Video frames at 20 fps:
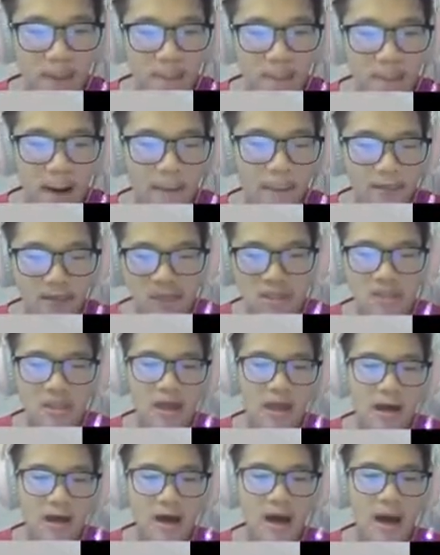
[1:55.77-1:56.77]
publish
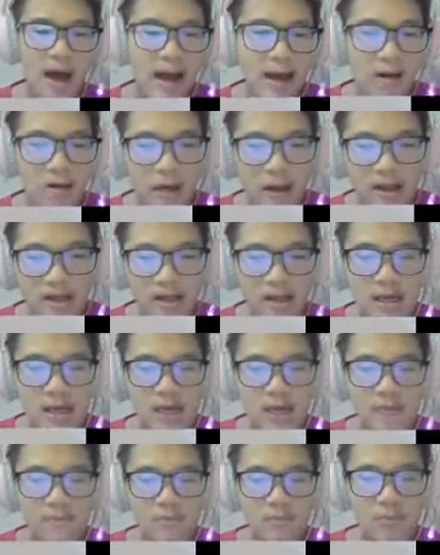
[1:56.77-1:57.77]
the high
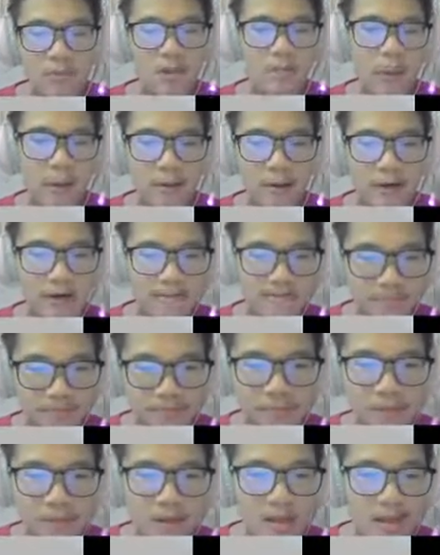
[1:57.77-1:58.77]
quality newspaper,
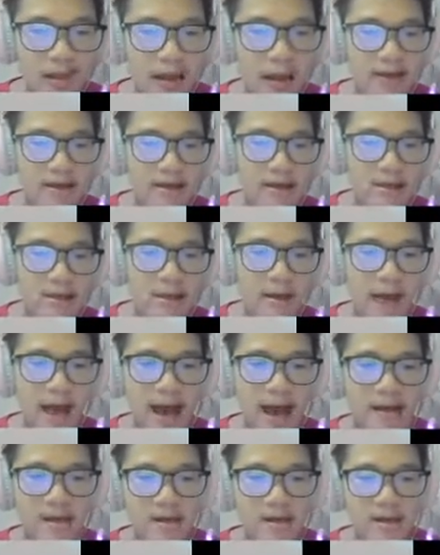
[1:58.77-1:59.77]
and then the
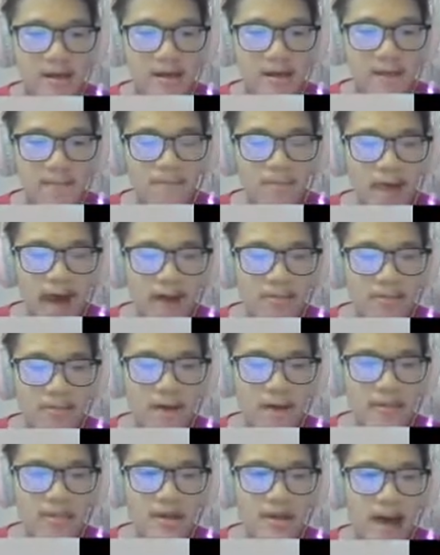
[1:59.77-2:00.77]

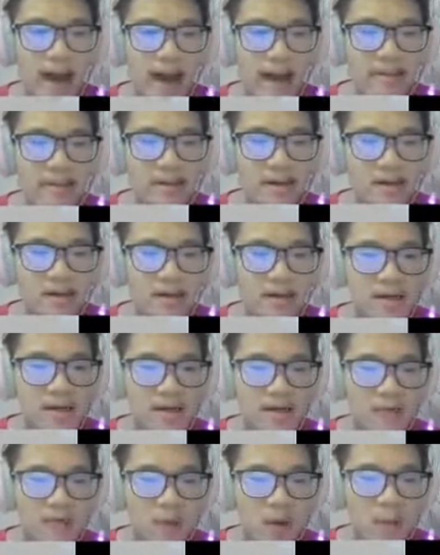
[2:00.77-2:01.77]
idea
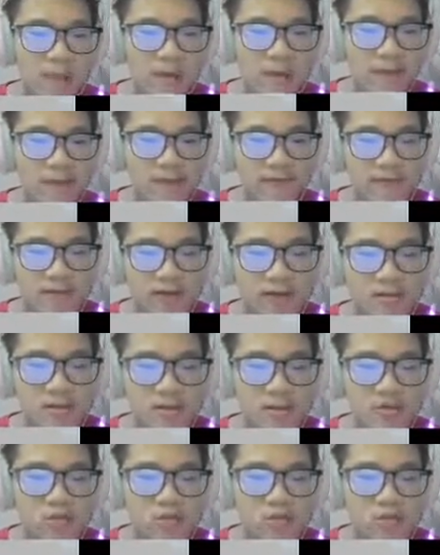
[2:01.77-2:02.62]
will be diffused